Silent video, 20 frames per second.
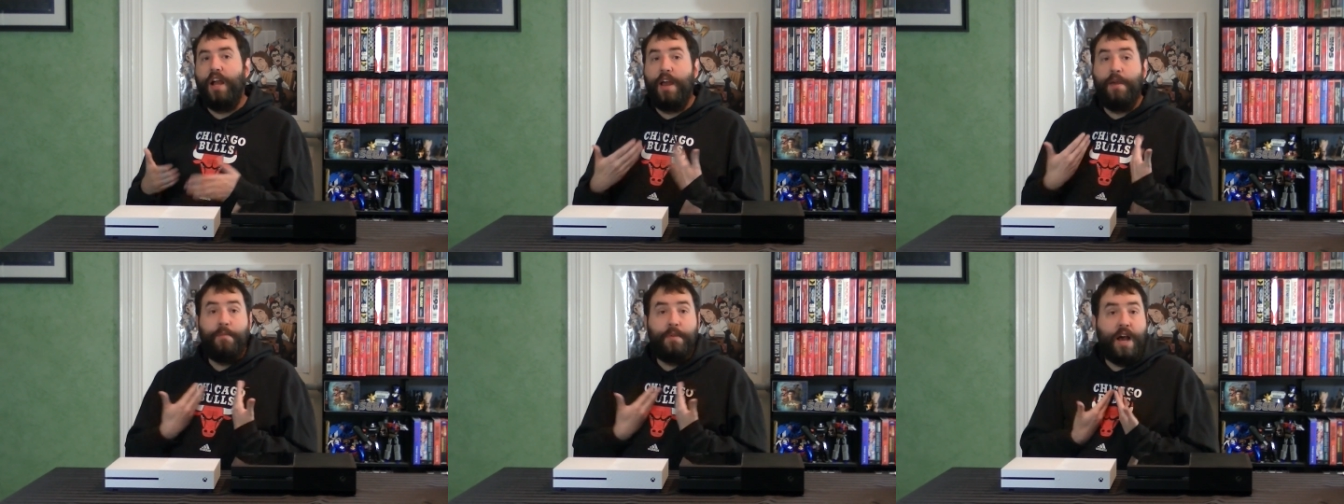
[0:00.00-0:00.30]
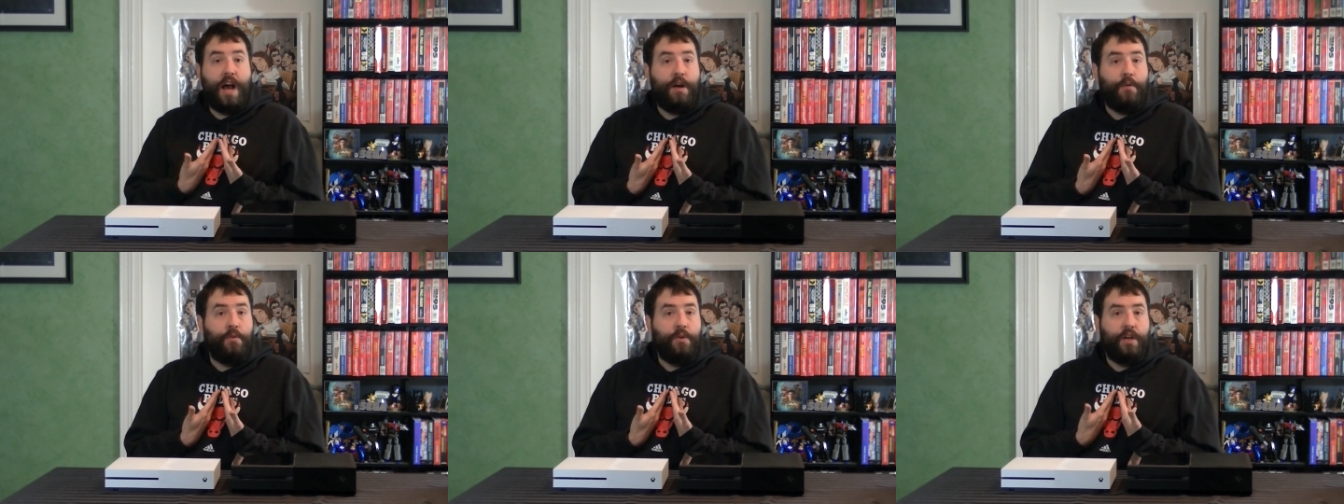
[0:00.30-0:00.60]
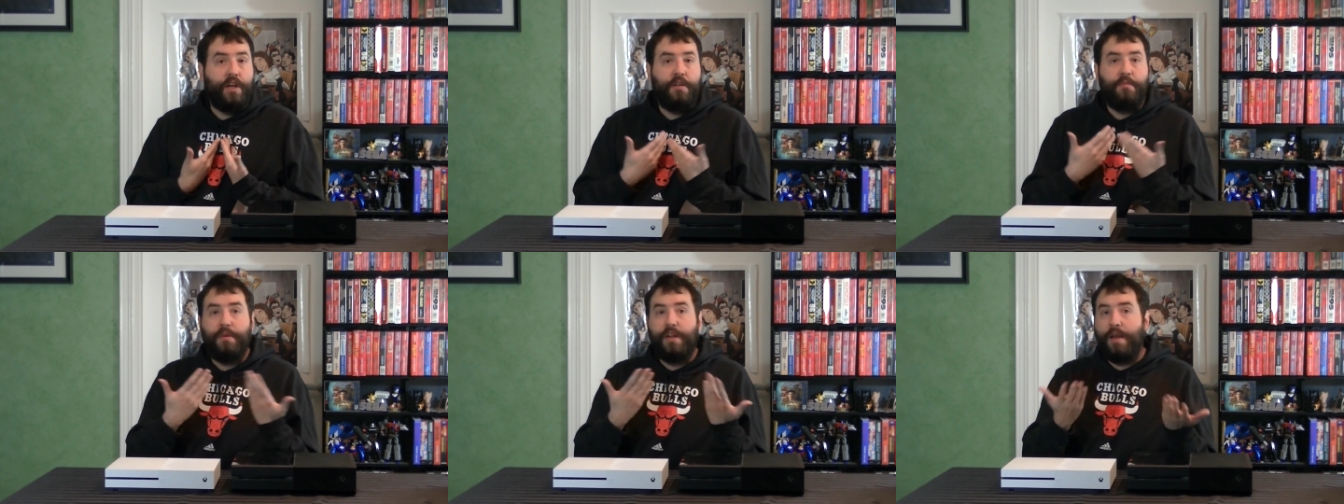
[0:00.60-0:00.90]
I'm not
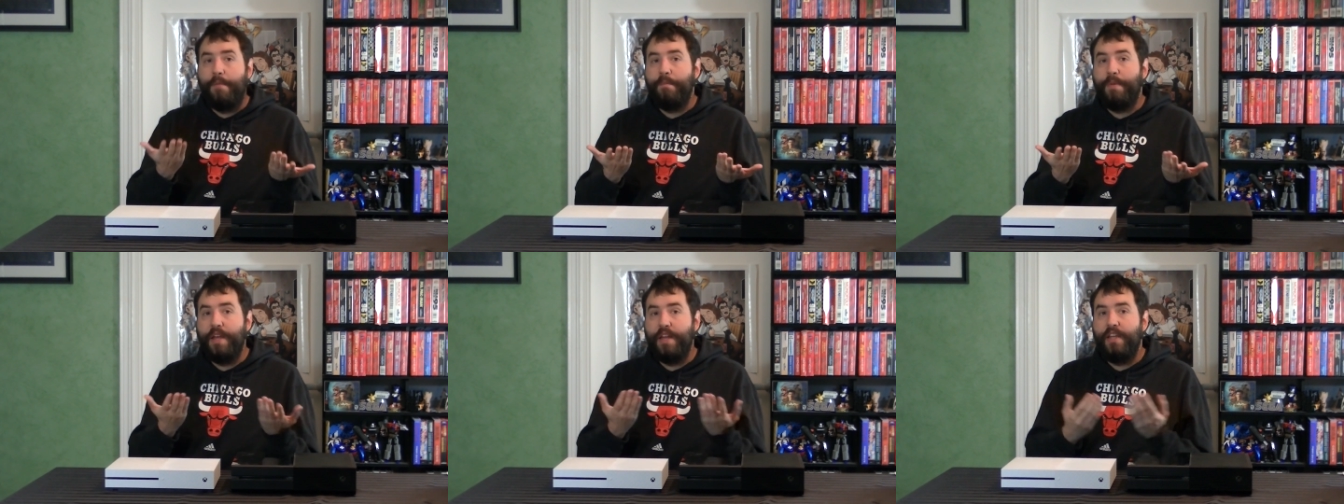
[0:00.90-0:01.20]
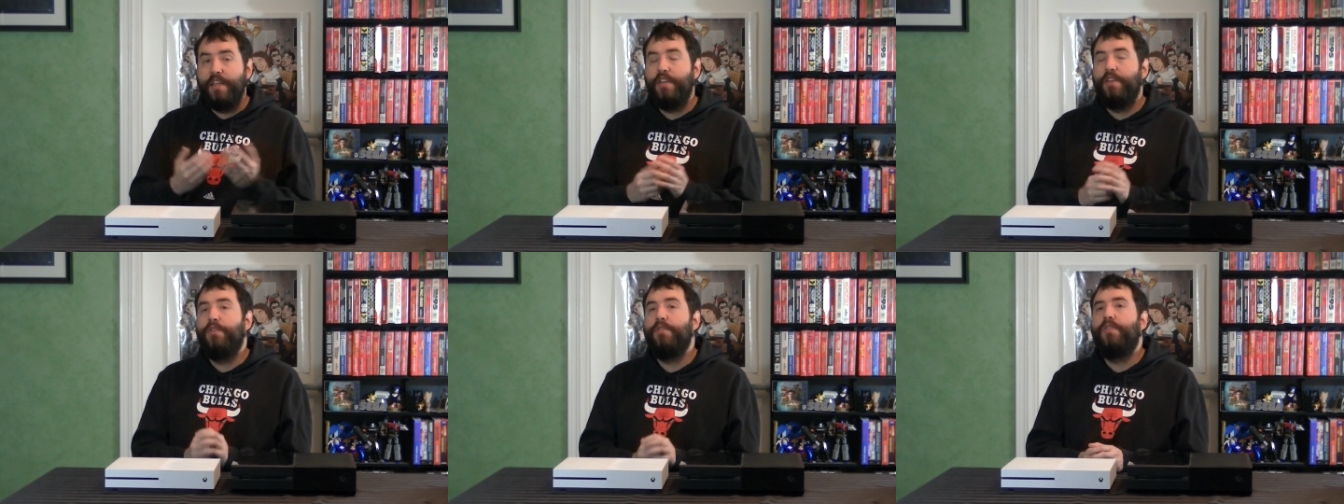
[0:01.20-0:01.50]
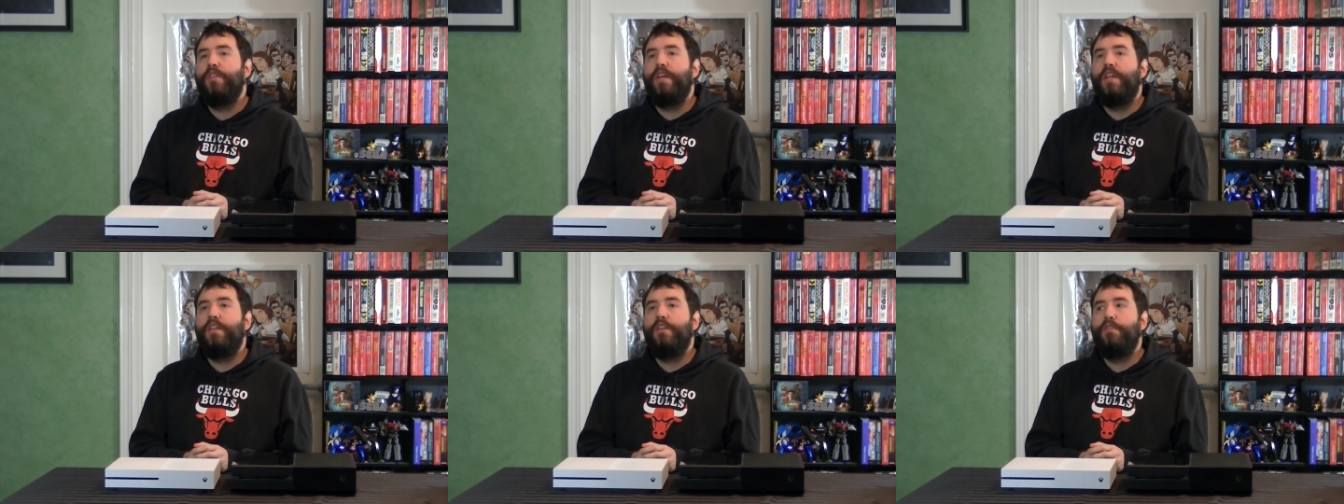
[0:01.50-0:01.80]
one, but I'm betting
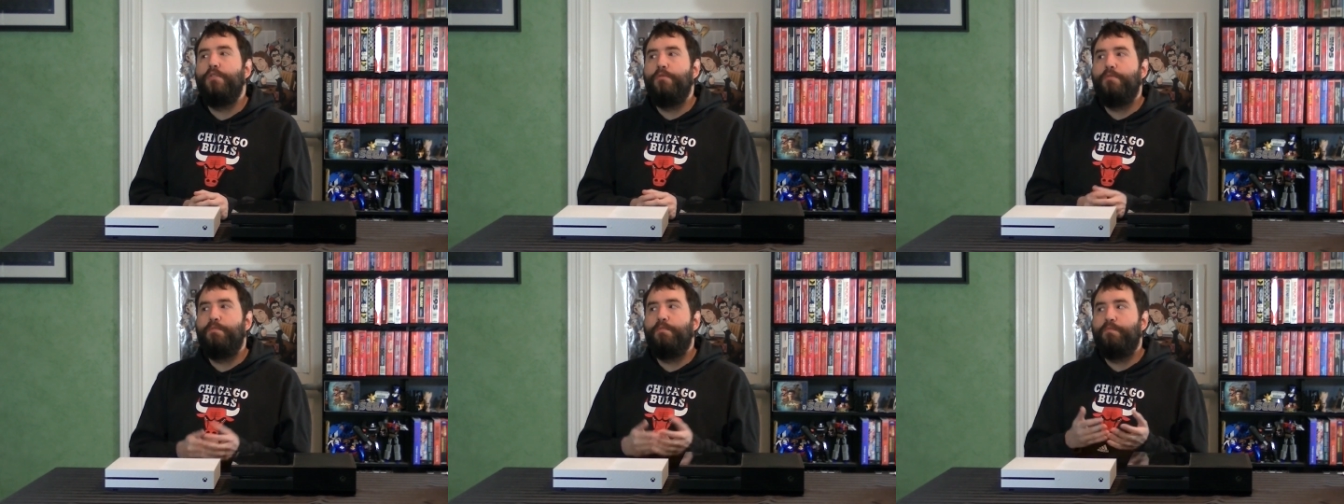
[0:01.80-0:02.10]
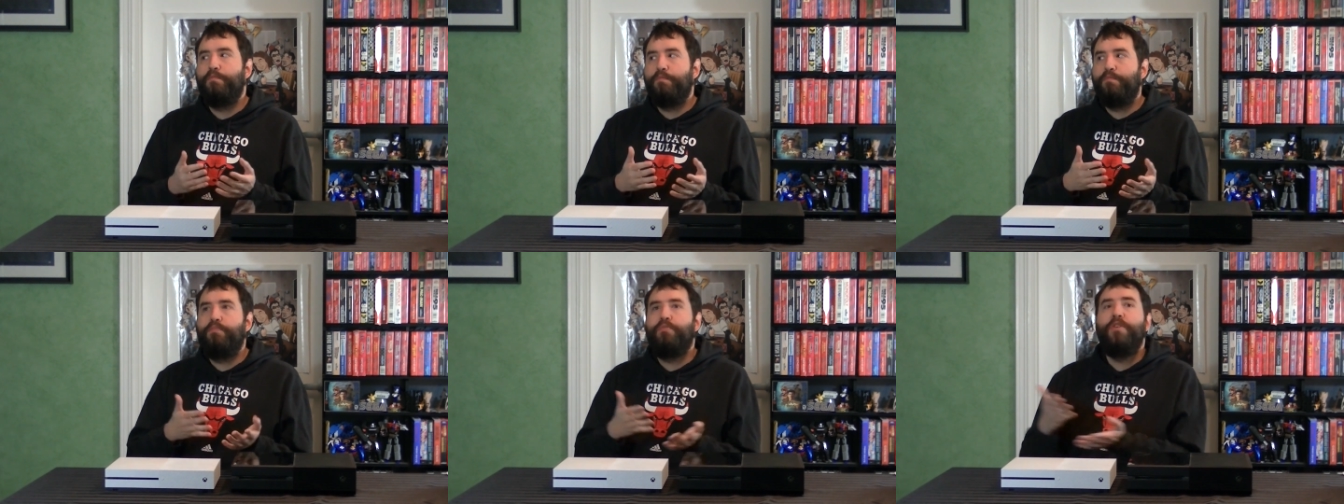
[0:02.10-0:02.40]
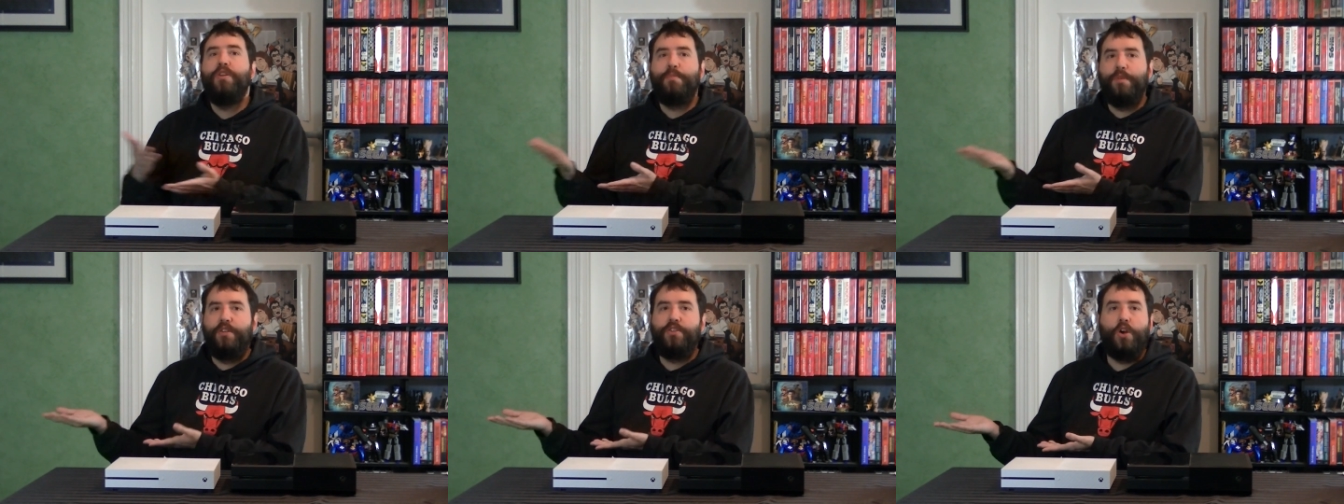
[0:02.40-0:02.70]
you that you
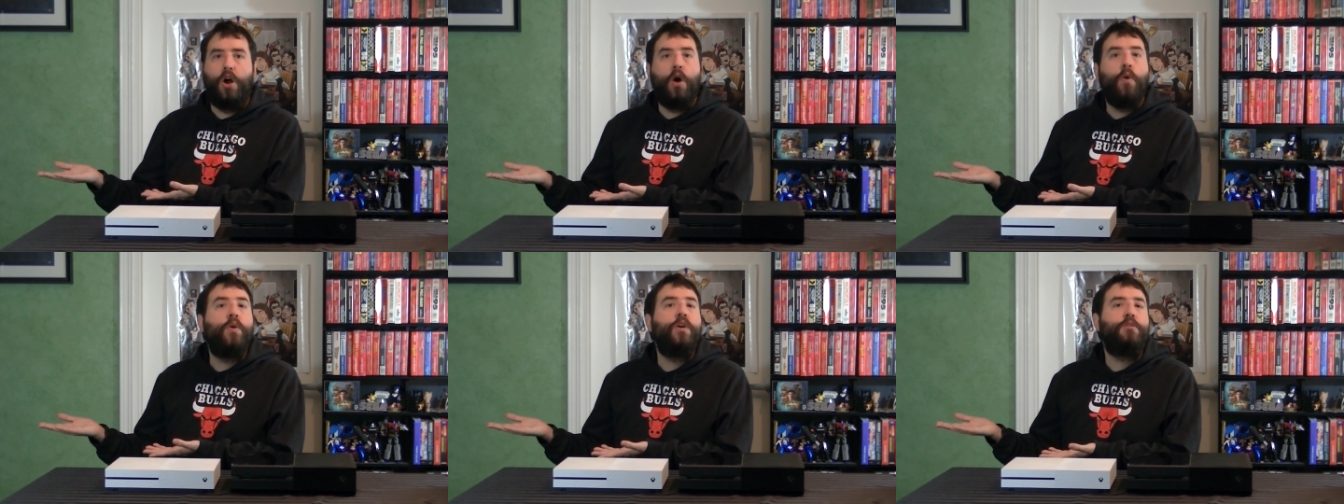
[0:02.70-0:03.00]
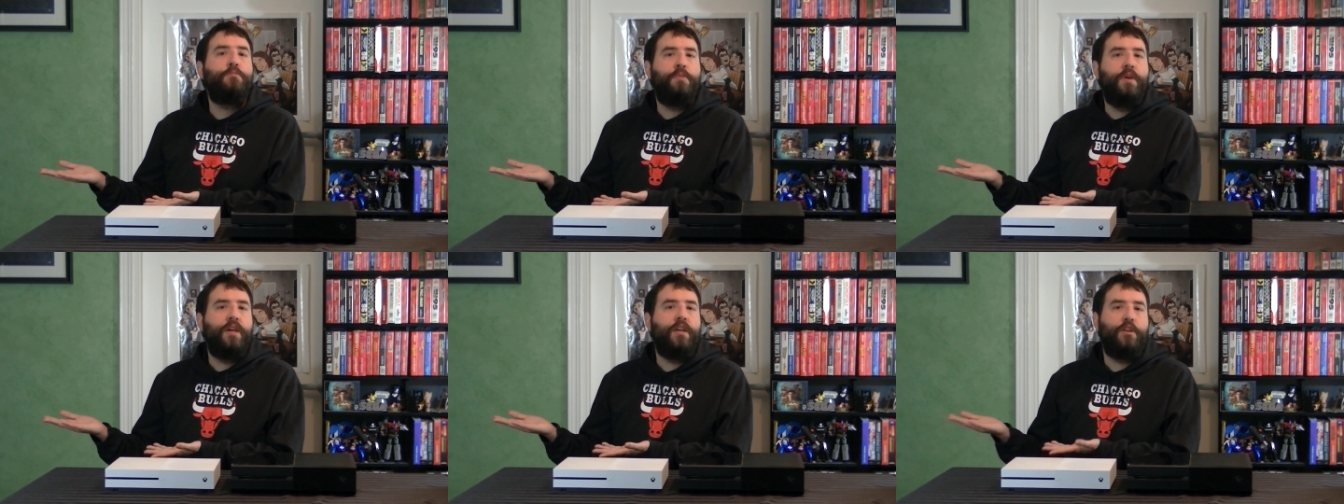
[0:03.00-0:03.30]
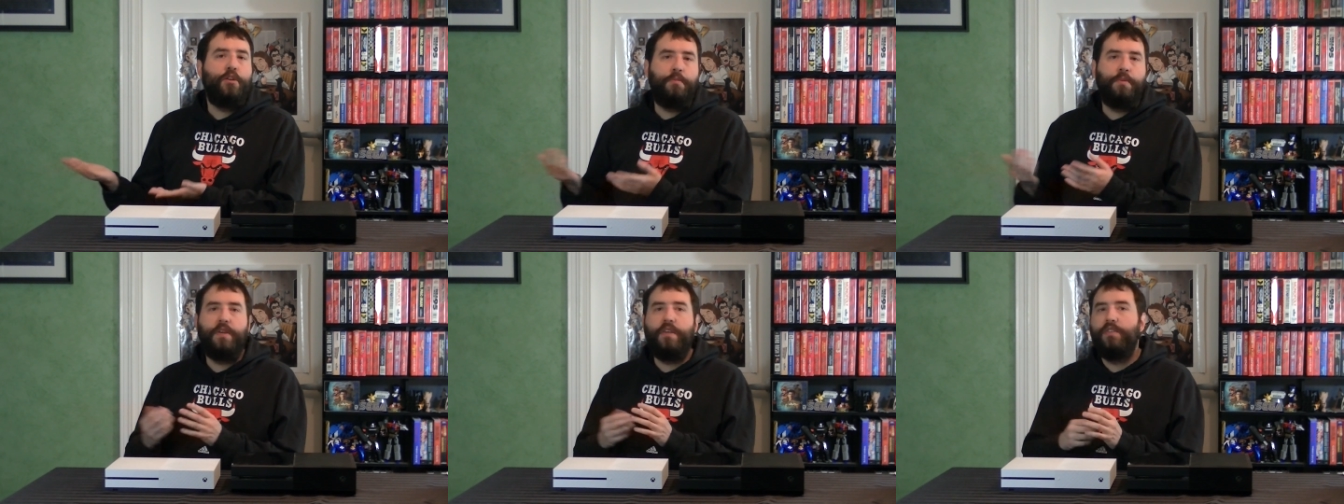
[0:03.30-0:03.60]
pretty much always pick
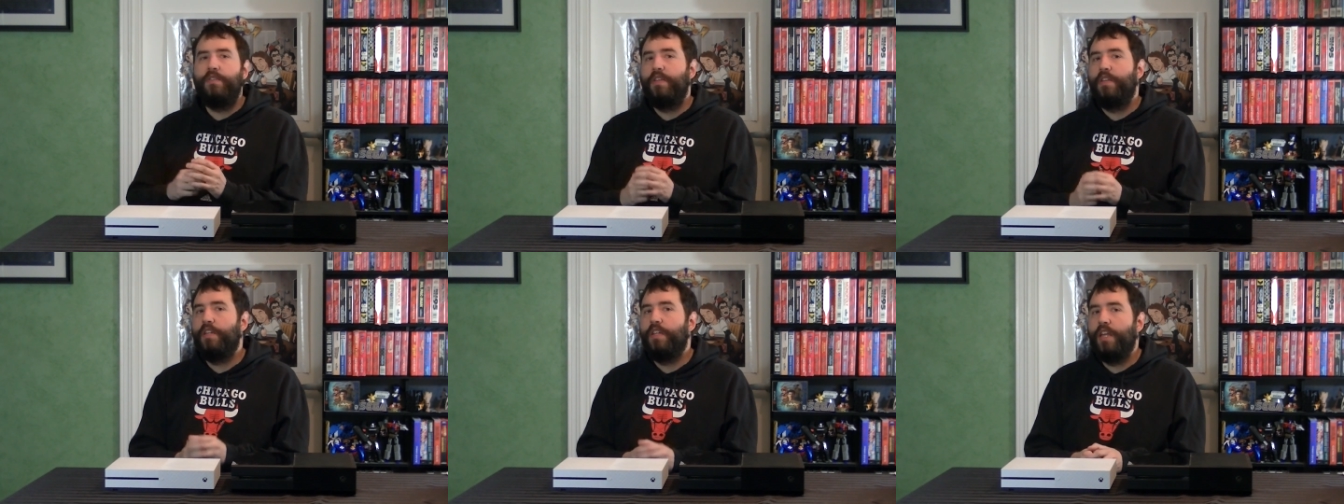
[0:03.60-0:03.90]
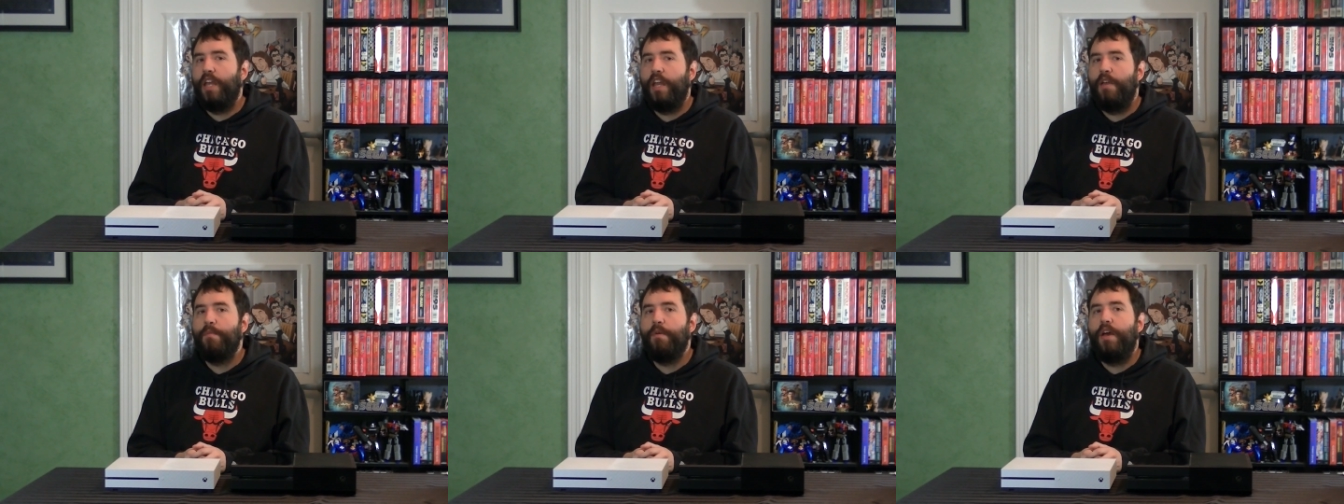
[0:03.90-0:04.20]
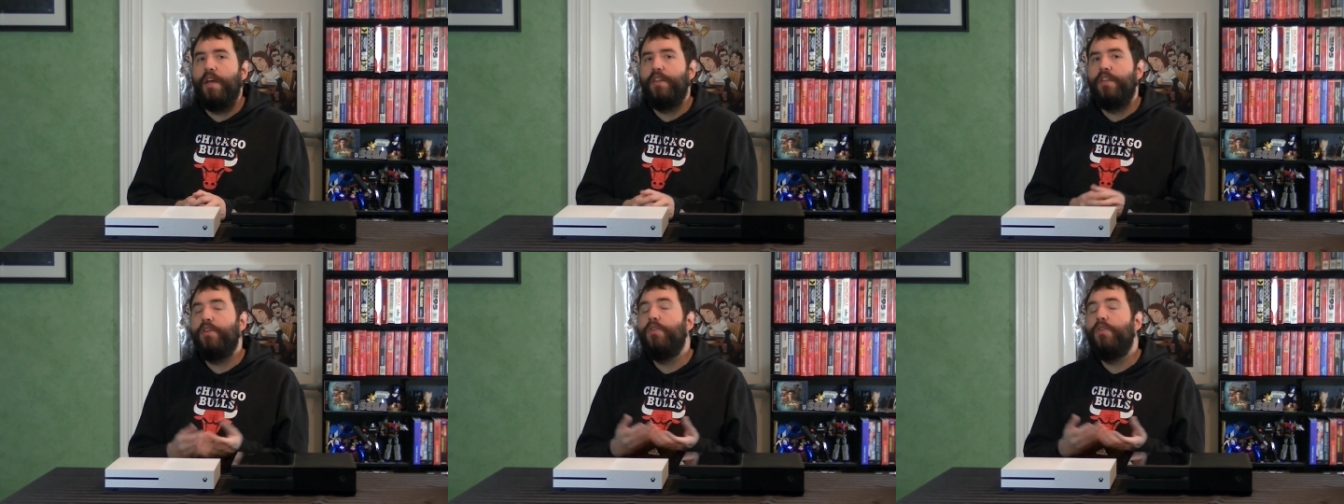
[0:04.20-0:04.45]
your PC to game on.